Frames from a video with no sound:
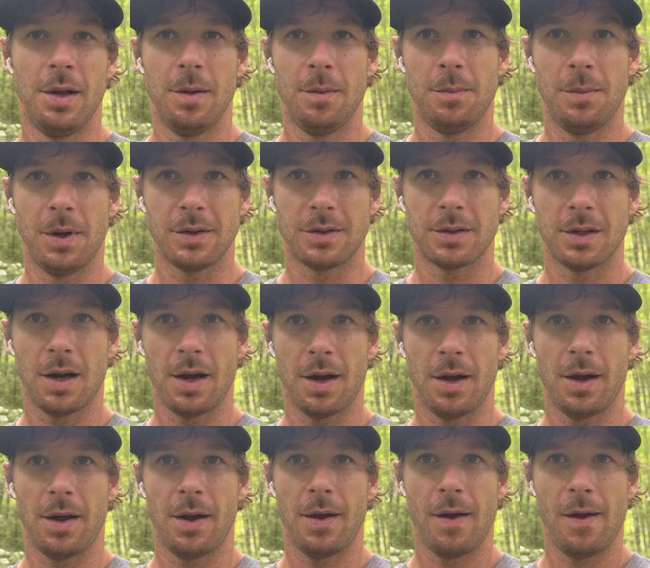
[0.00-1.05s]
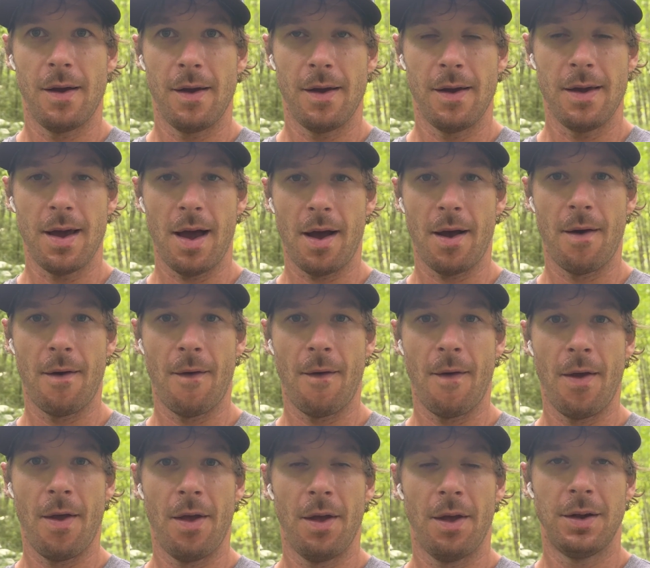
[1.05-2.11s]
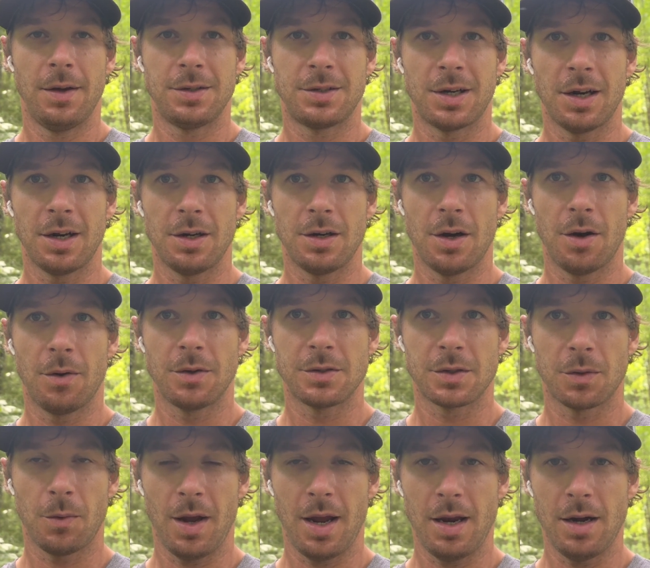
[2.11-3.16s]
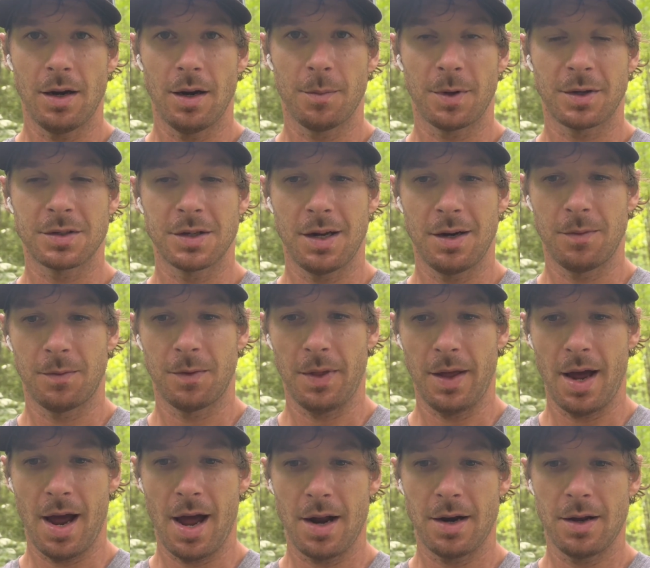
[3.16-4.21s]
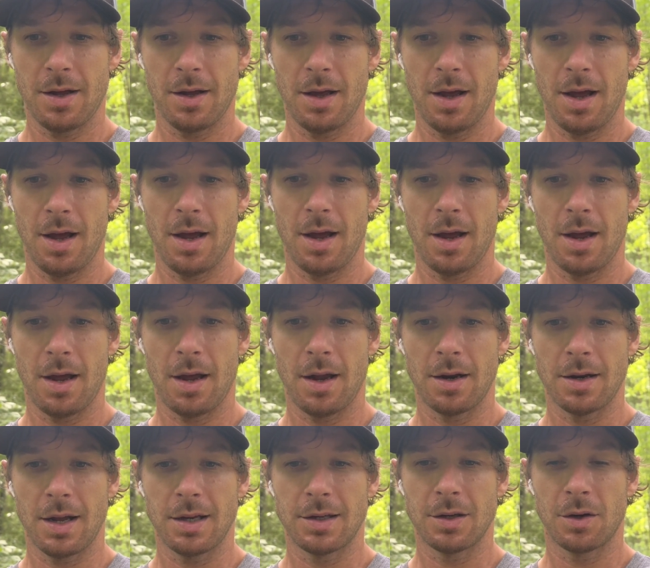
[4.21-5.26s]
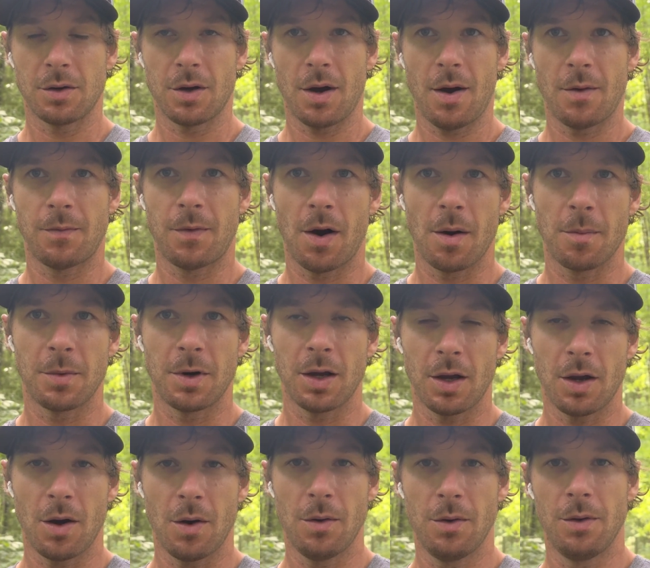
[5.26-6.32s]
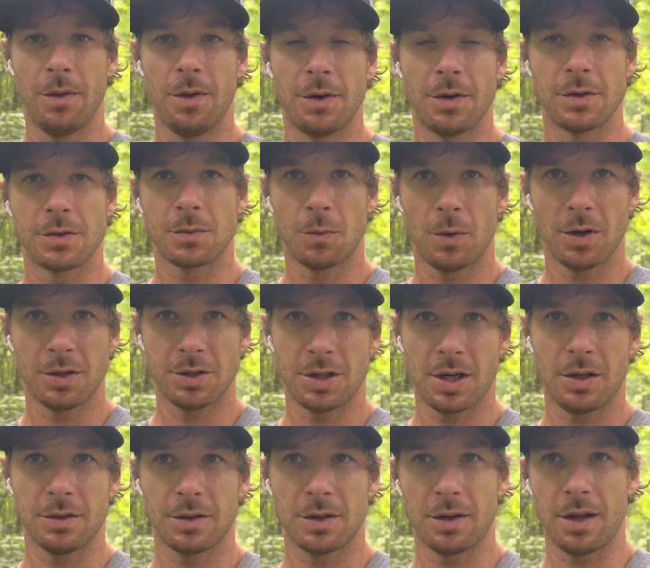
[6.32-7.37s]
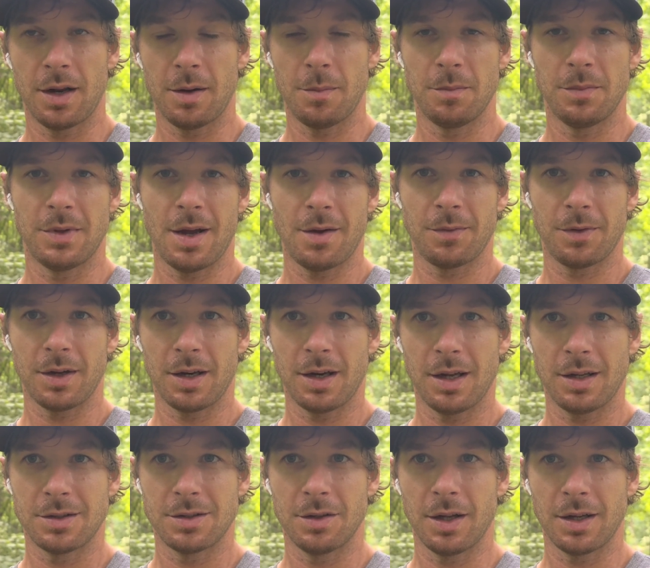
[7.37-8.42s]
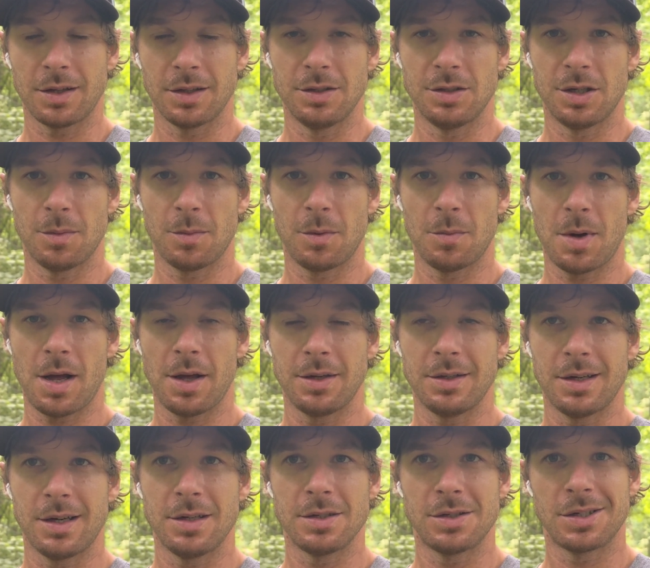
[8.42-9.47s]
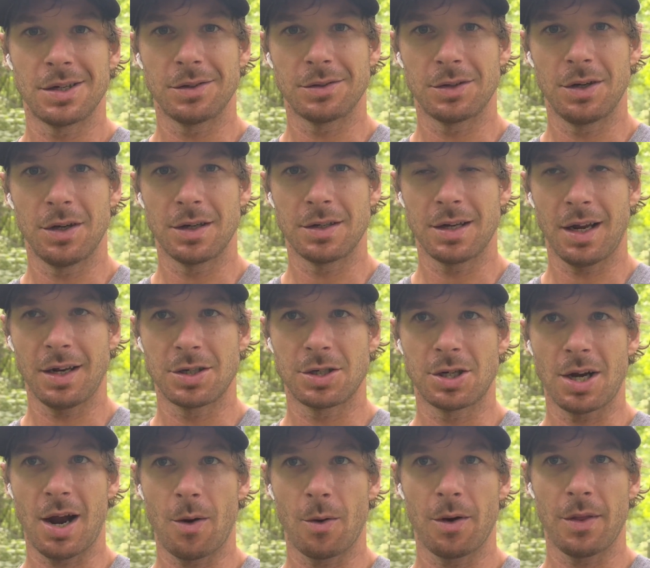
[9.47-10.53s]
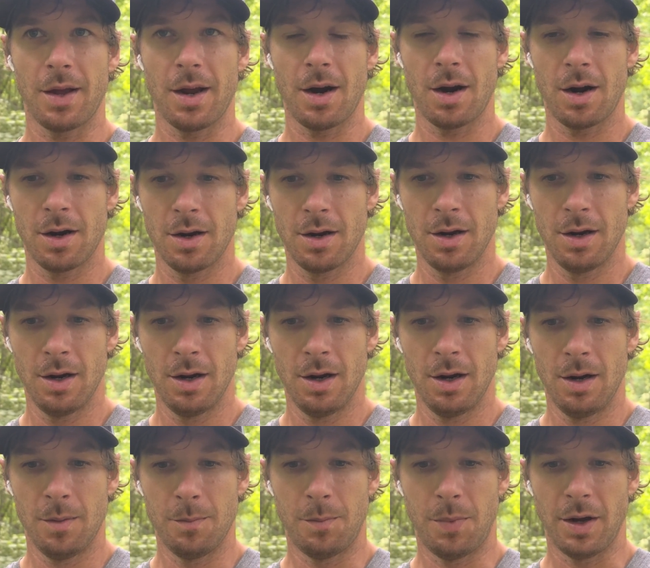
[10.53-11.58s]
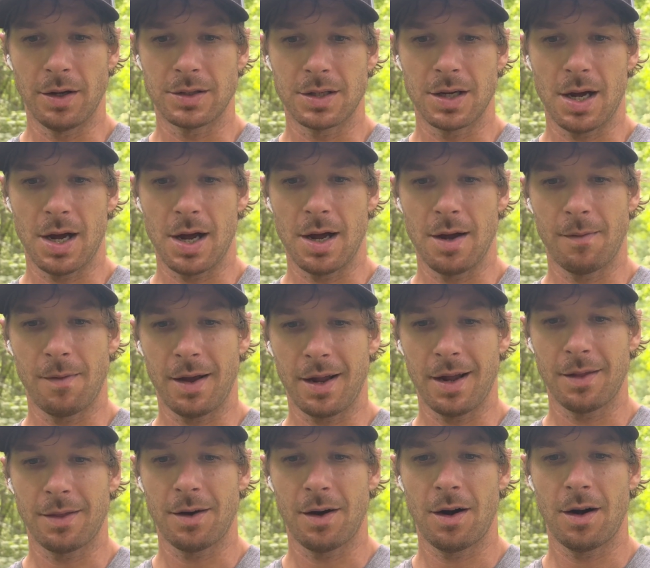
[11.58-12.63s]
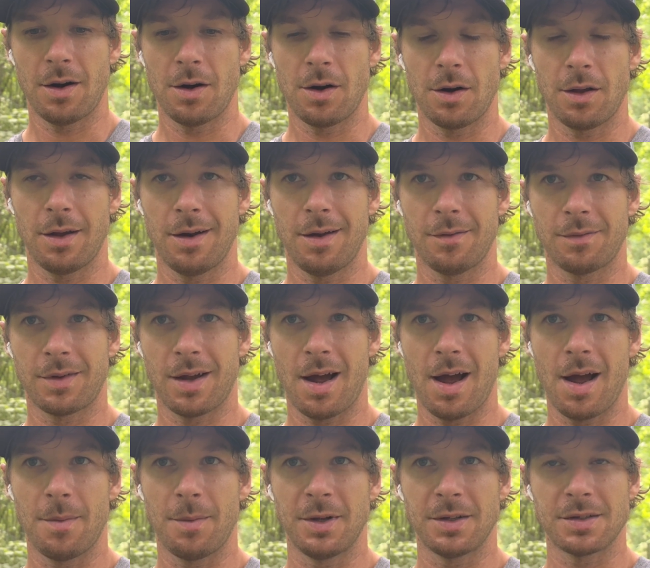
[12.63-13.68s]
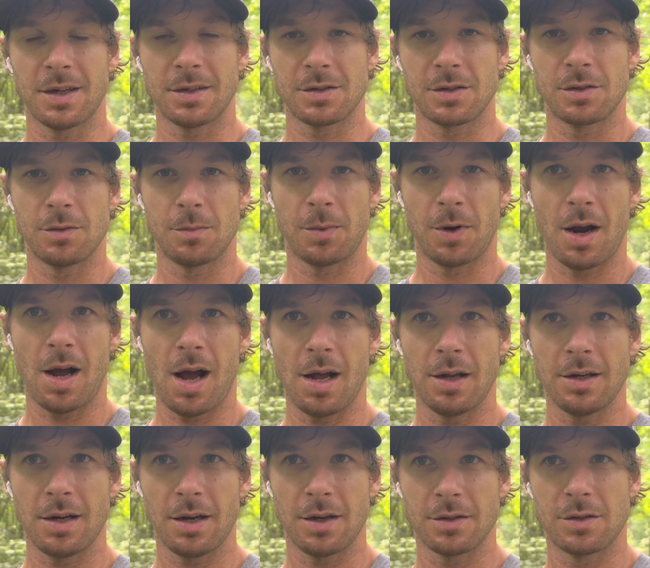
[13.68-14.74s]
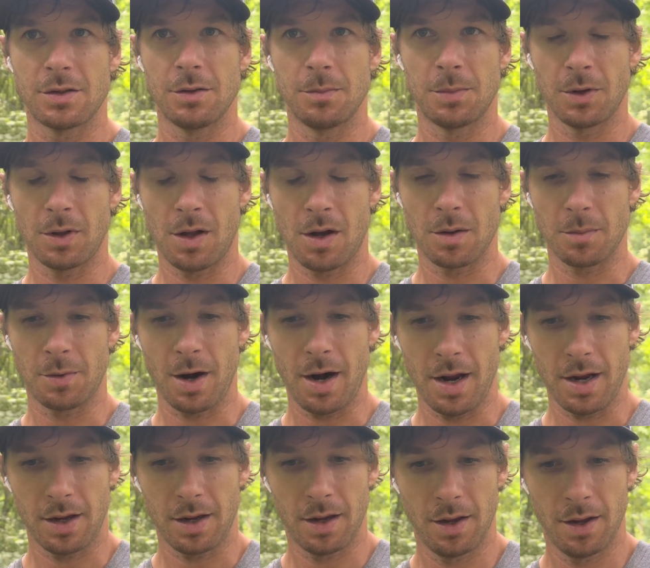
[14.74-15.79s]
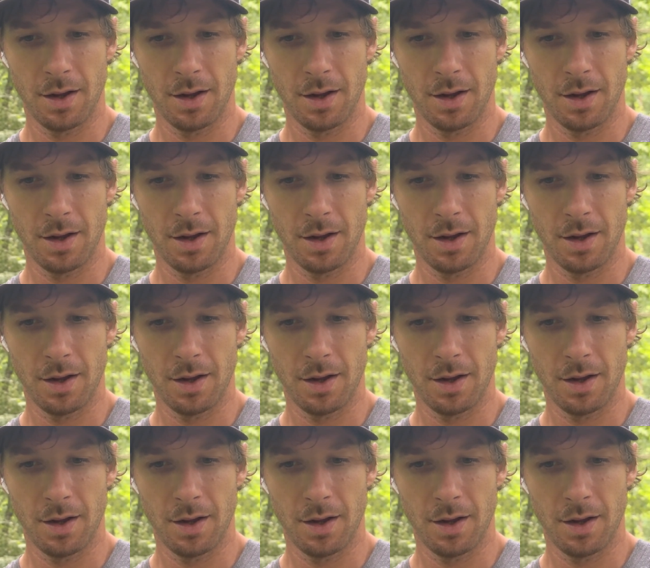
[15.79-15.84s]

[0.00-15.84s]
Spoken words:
But yeah. Shenandoahs await. I'm excited for that, and I don't know how far I'm going to go. There's one shelter that I'm definitely going to get to, like the Jim and Molly Denton shelter. You can take a shower there, but if I get there at an early enough time and it's not super hot, not a super long break,